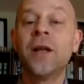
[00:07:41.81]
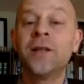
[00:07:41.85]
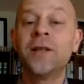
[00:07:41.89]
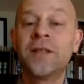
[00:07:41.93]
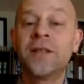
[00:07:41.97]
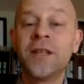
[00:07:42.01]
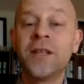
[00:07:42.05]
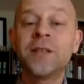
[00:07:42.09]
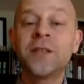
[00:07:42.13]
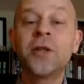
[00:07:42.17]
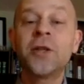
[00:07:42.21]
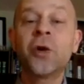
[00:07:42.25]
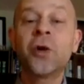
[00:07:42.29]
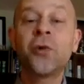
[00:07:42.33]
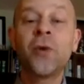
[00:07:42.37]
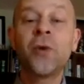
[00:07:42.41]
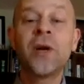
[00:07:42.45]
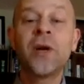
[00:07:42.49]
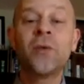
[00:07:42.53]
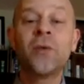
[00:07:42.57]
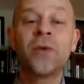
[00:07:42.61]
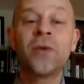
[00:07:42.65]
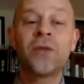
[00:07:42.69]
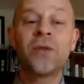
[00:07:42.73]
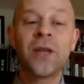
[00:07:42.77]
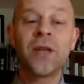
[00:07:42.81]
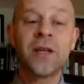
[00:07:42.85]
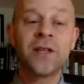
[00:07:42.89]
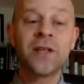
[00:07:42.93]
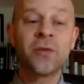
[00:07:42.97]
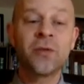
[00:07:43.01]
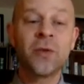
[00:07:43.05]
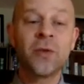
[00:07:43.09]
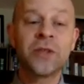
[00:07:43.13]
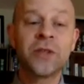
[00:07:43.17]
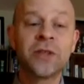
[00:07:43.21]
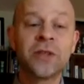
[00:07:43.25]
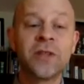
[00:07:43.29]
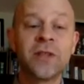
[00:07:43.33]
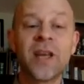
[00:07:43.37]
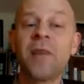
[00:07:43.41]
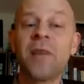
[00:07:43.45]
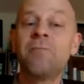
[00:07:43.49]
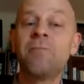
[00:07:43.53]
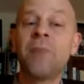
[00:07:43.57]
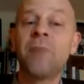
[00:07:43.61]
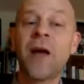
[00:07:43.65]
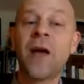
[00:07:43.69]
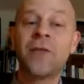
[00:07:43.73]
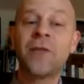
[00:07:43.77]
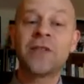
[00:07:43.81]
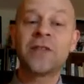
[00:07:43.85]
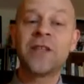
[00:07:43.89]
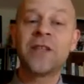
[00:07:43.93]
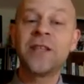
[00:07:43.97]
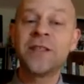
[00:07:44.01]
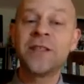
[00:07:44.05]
disagree with the intuition that Madison